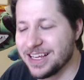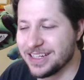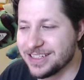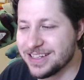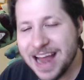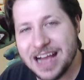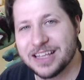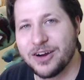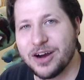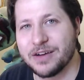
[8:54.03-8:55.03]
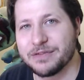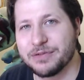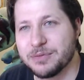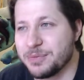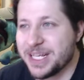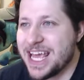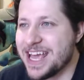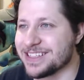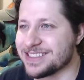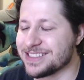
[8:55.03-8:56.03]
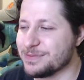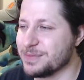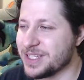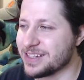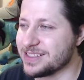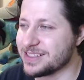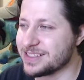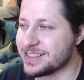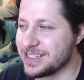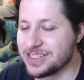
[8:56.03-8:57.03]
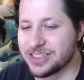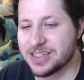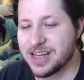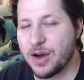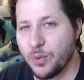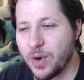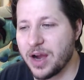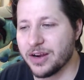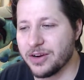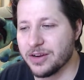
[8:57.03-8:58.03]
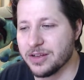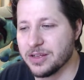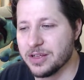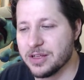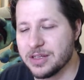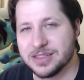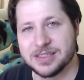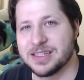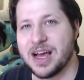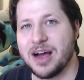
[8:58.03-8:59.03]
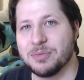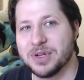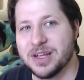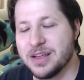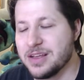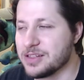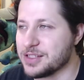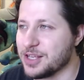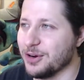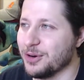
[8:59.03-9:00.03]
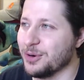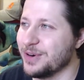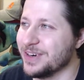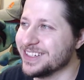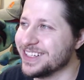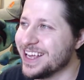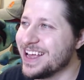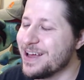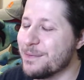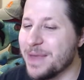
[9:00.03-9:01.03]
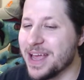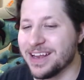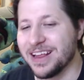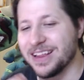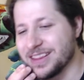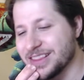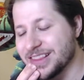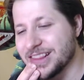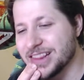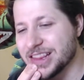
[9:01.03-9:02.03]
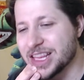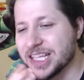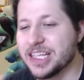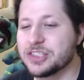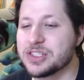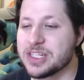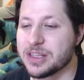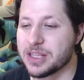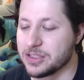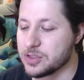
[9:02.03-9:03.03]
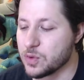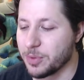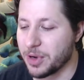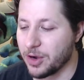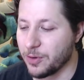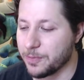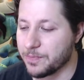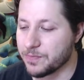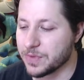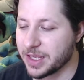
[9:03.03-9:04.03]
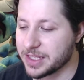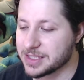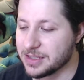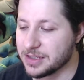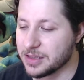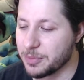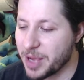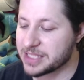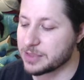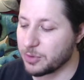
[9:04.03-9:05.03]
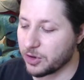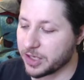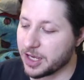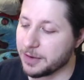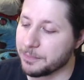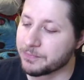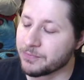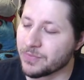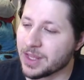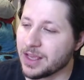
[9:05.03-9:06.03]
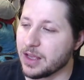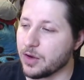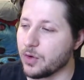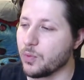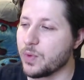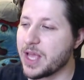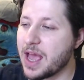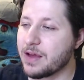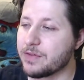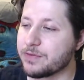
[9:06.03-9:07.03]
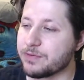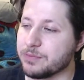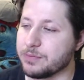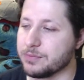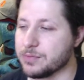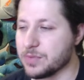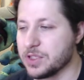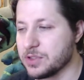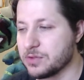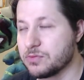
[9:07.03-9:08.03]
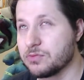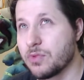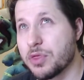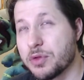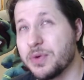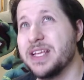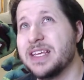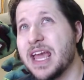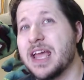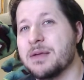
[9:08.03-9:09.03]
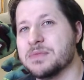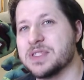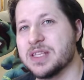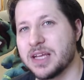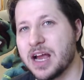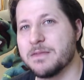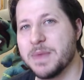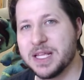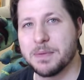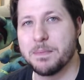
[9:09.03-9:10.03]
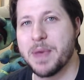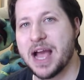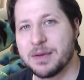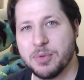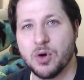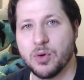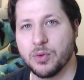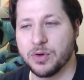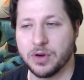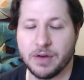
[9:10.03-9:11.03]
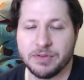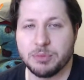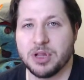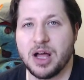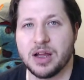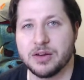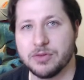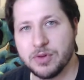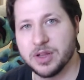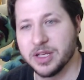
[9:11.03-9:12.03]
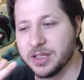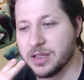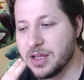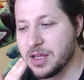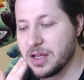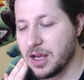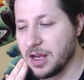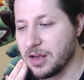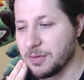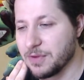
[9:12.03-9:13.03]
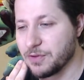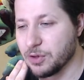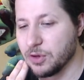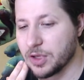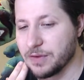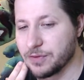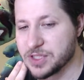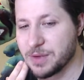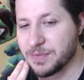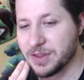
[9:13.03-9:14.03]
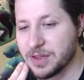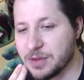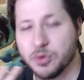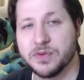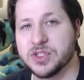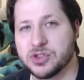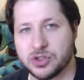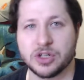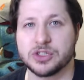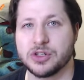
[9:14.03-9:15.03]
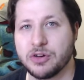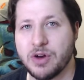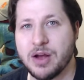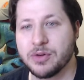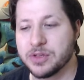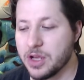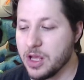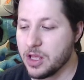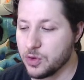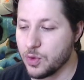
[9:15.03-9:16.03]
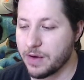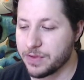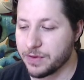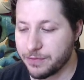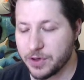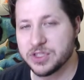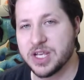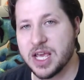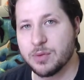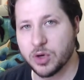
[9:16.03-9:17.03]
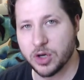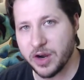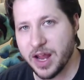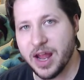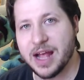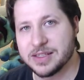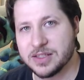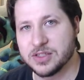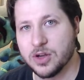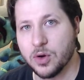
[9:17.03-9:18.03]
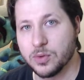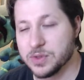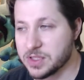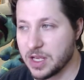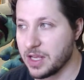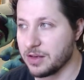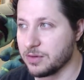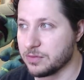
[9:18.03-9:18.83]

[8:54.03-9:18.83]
Knock it off. But he can't, because he's just not wired to stop. So, man, the interesting thing, too, about, I the basketball game, we have the 3 games that kind of make the backbone of the plot, really. If you're looking for something that the movie's structured around, you have the first game where Garnett has the stones and